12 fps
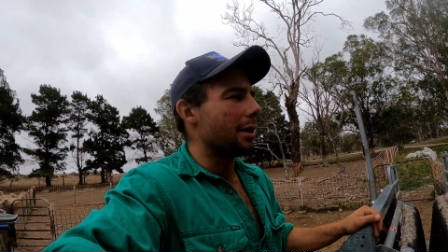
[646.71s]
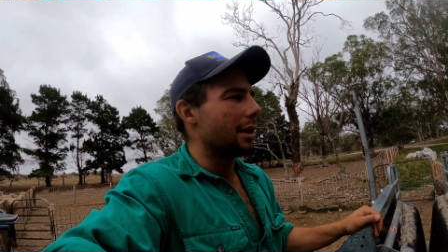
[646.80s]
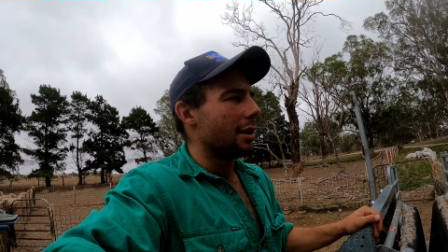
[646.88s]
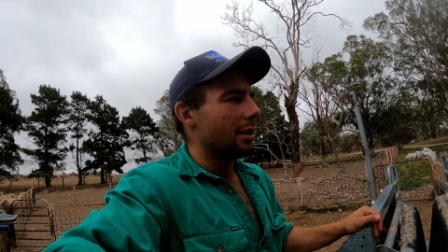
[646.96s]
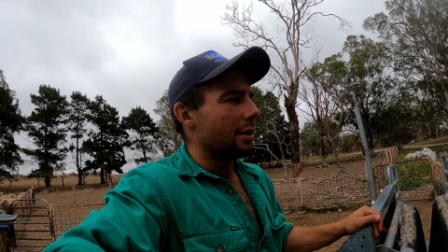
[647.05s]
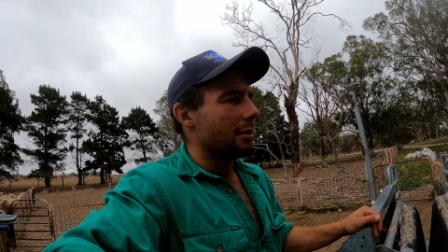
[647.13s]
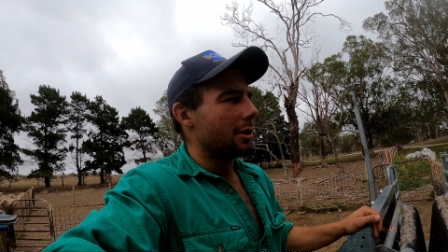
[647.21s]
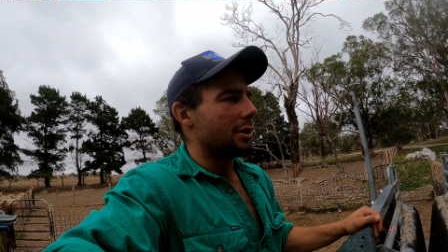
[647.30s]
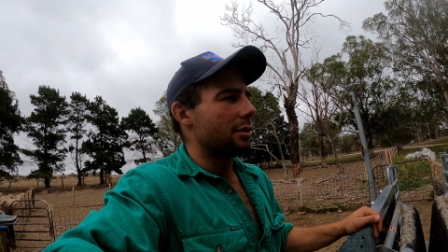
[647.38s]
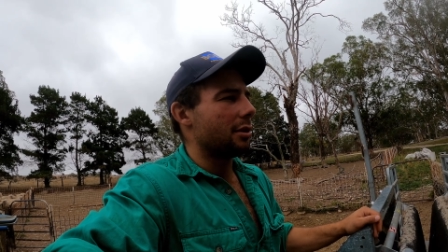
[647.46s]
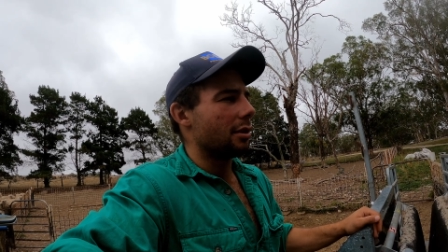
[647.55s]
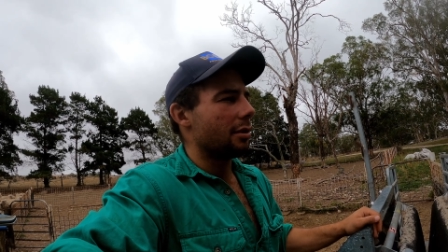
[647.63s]
but
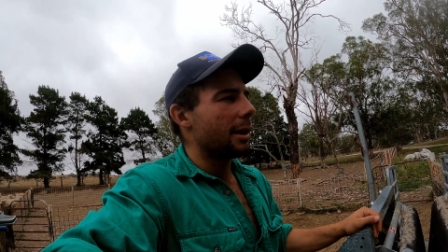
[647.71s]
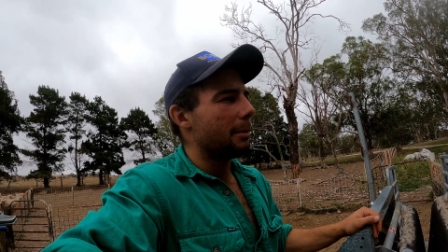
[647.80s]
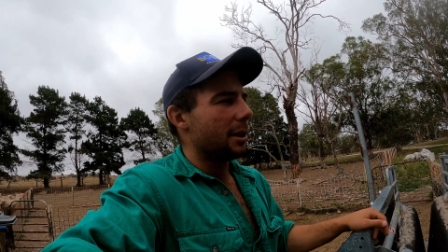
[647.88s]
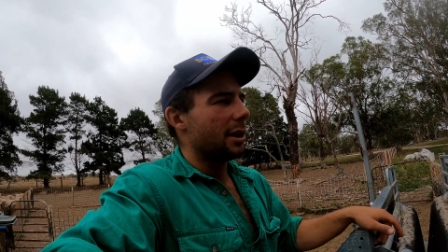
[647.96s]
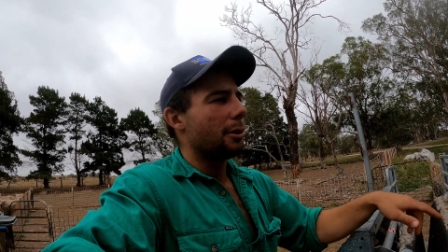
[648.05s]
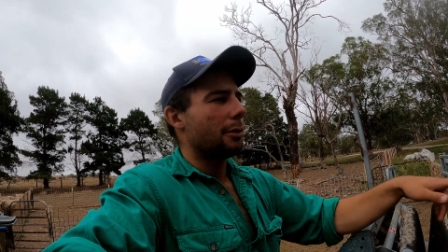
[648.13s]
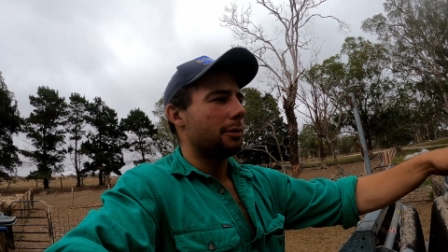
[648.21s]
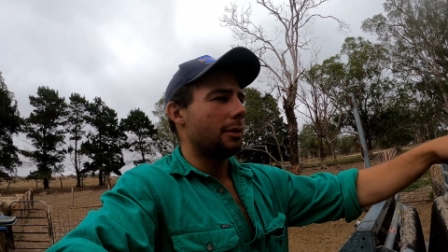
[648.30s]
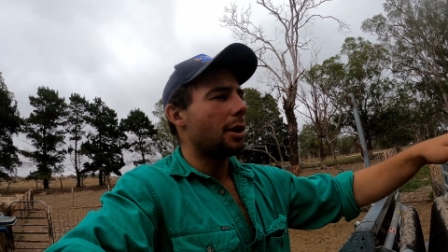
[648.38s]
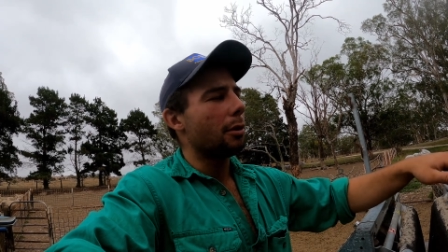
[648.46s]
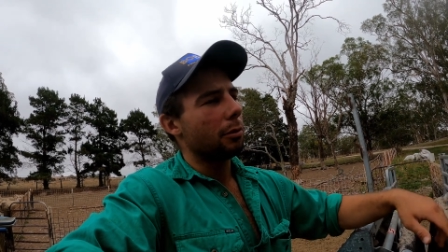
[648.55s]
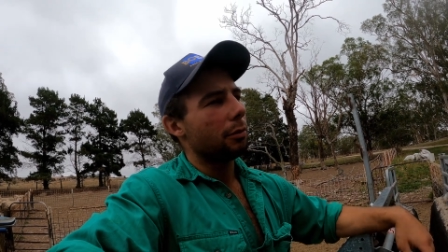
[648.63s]
which is not great. But the whole
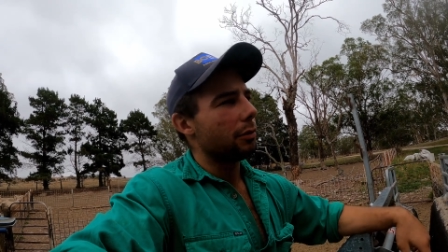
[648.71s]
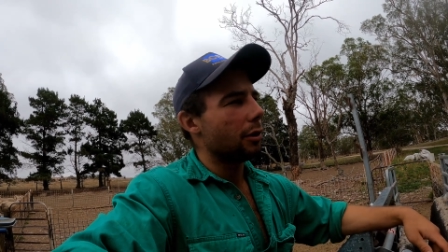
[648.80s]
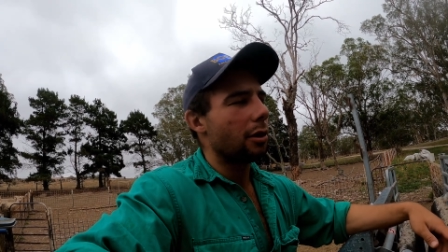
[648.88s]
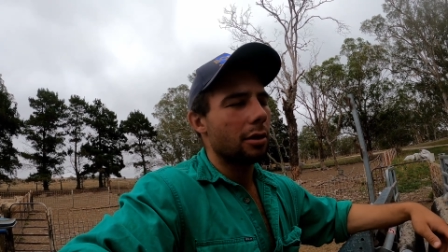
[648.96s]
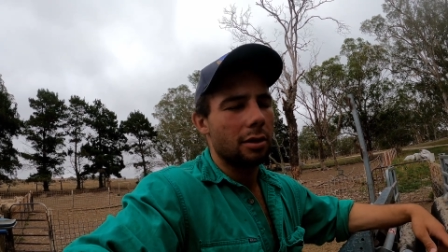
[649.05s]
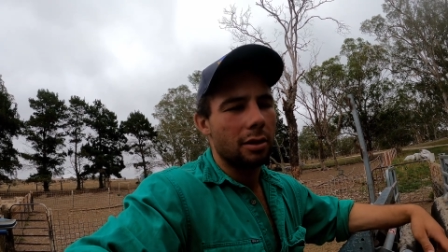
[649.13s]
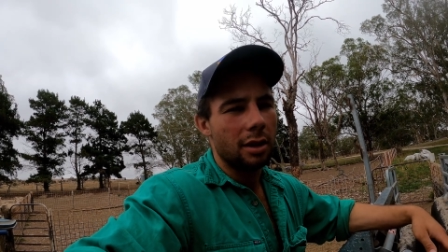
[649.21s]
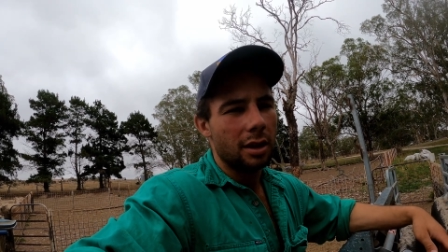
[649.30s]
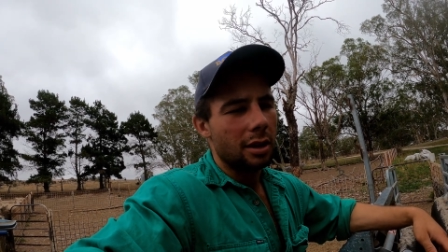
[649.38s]
flock,